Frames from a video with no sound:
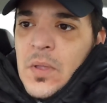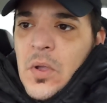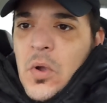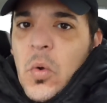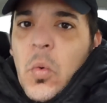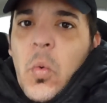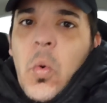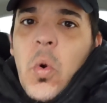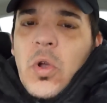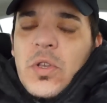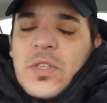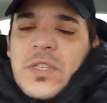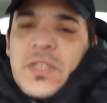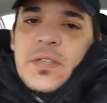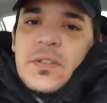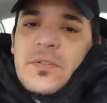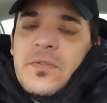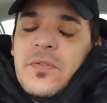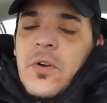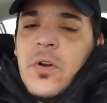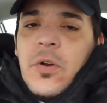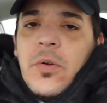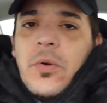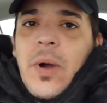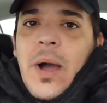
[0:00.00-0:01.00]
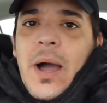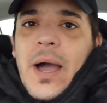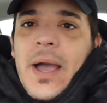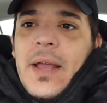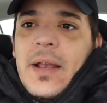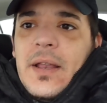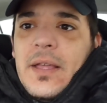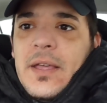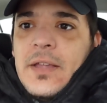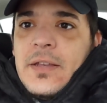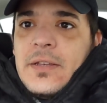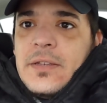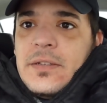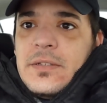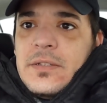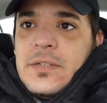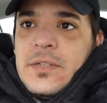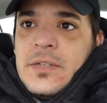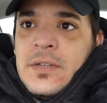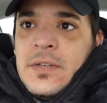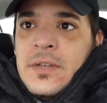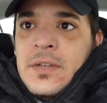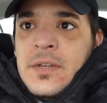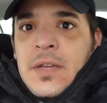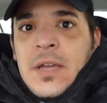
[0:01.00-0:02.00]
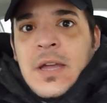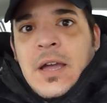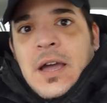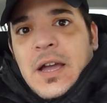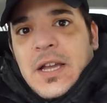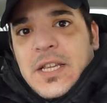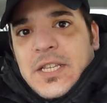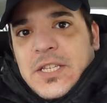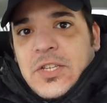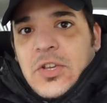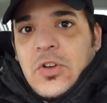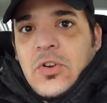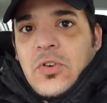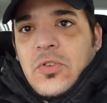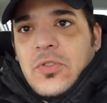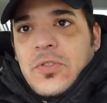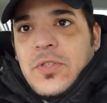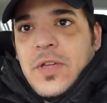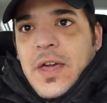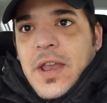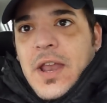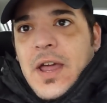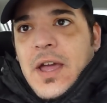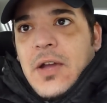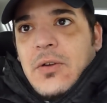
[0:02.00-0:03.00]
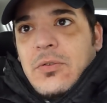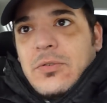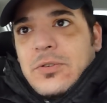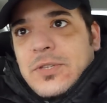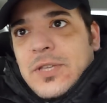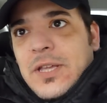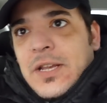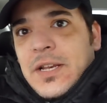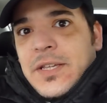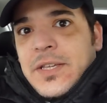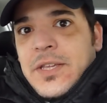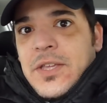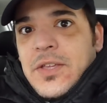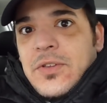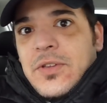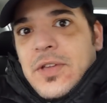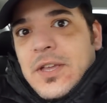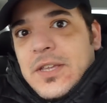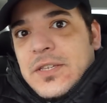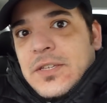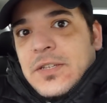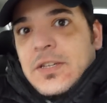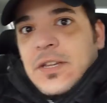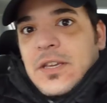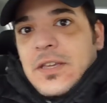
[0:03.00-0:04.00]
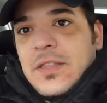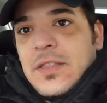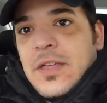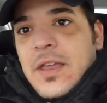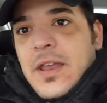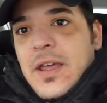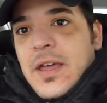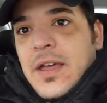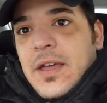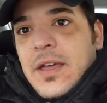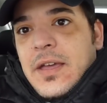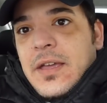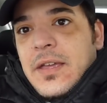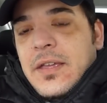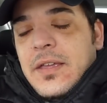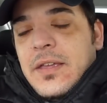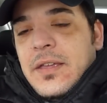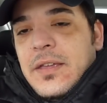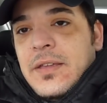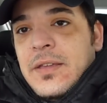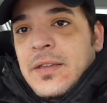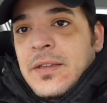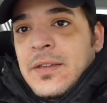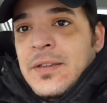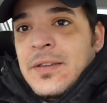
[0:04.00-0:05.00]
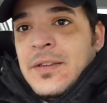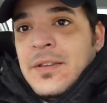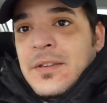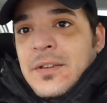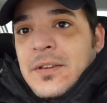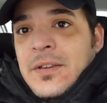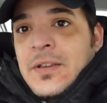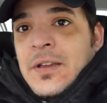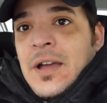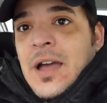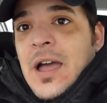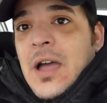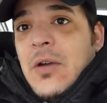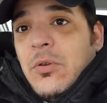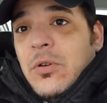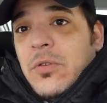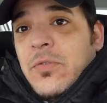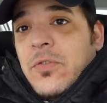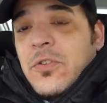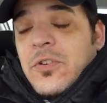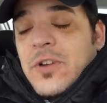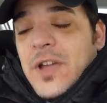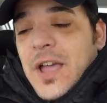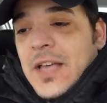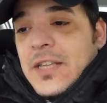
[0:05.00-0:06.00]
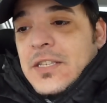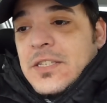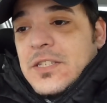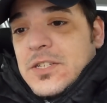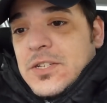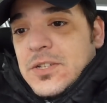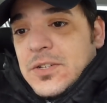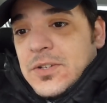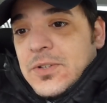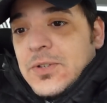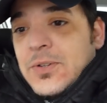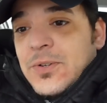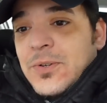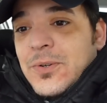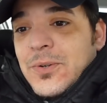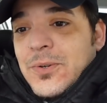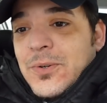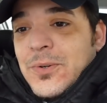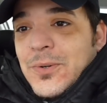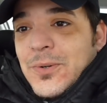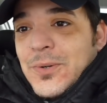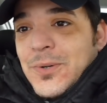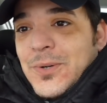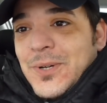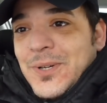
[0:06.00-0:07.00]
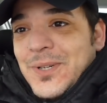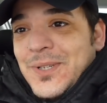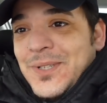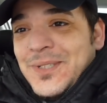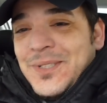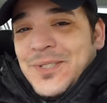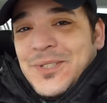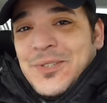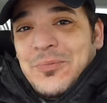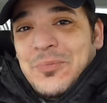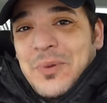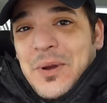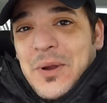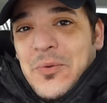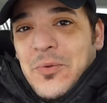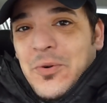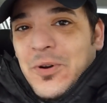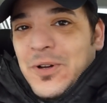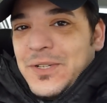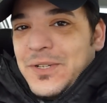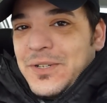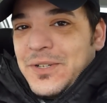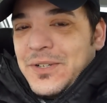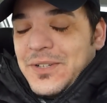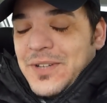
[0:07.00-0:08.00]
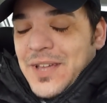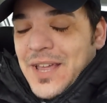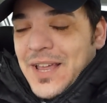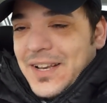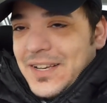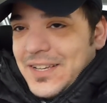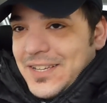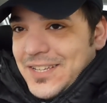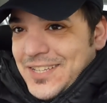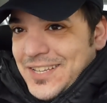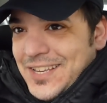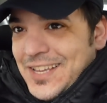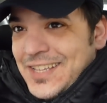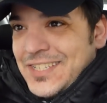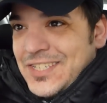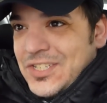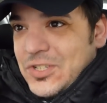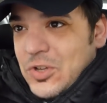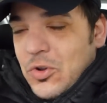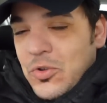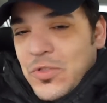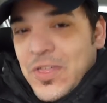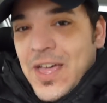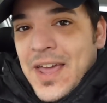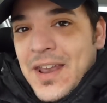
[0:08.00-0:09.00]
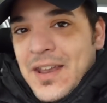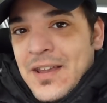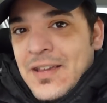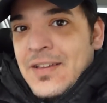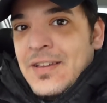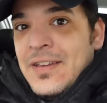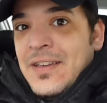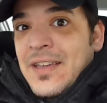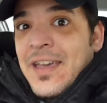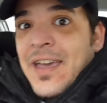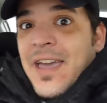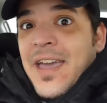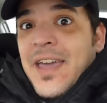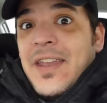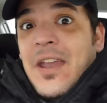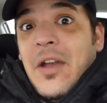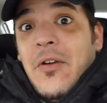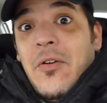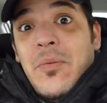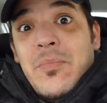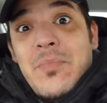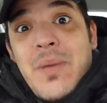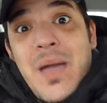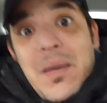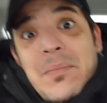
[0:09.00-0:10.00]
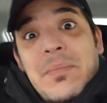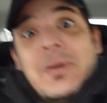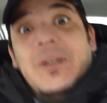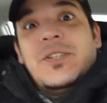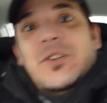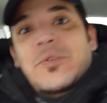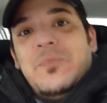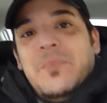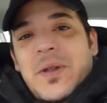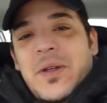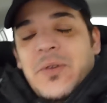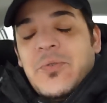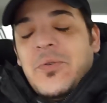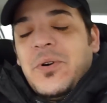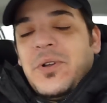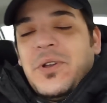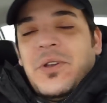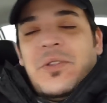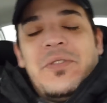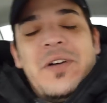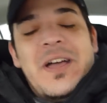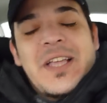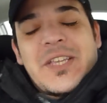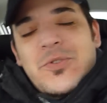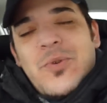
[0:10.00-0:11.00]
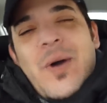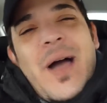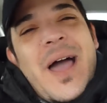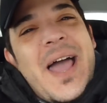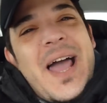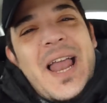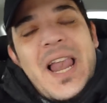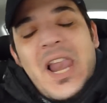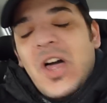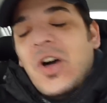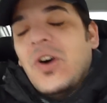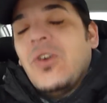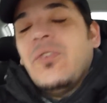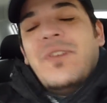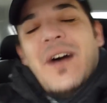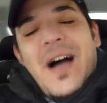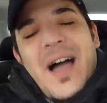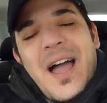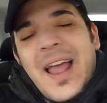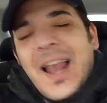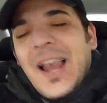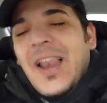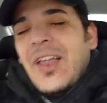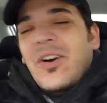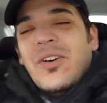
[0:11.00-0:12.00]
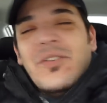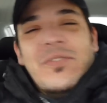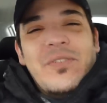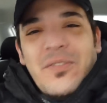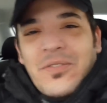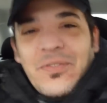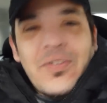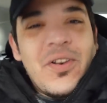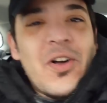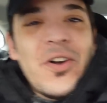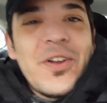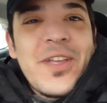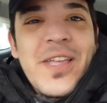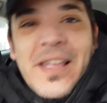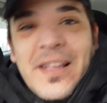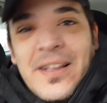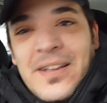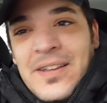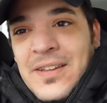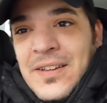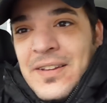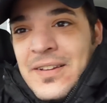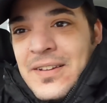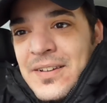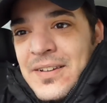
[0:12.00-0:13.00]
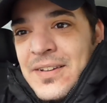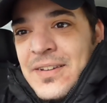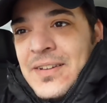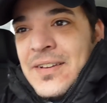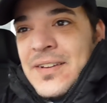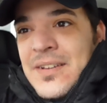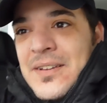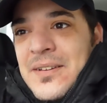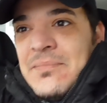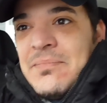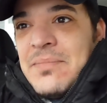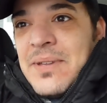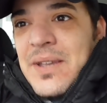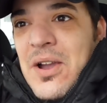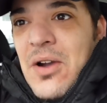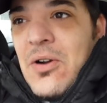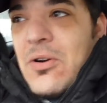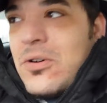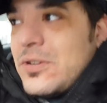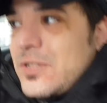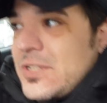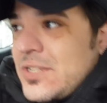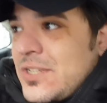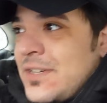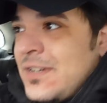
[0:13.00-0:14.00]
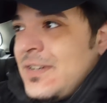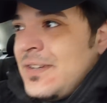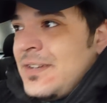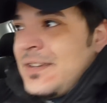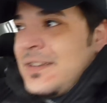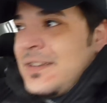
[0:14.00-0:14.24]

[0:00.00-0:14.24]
watched it for a while. And I saw that I was telling you yesterday that I will forget to bring water, and I just saw that and I remembered to bring water. That's why I love vlogging, because